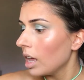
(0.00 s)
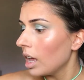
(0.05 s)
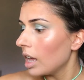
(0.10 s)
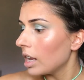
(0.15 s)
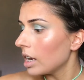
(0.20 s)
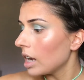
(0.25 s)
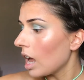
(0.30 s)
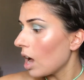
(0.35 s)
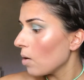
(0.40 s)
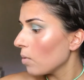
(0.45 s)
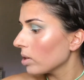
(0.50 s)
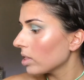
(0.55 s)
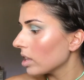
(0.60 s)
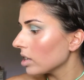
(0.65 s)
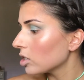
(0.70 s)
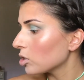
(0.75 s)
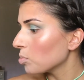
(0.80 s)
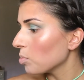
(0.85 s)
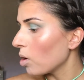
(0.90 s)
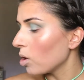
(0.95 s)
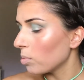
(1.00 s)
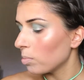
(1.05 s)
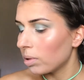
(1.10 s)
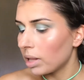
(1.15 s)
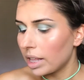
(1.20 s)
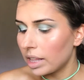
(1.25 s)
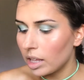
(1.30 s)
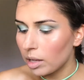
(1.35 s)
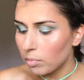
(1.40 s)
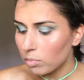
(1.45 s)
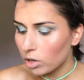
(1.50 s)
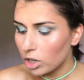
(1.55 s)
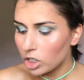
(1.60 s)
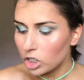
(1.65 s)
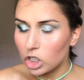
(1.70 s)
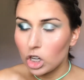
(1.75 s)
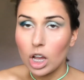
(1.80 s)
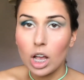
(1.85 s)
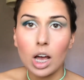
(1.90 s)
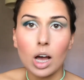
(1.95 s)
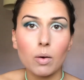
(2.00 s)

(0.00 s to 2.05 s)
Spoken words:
And now with a small blending brush,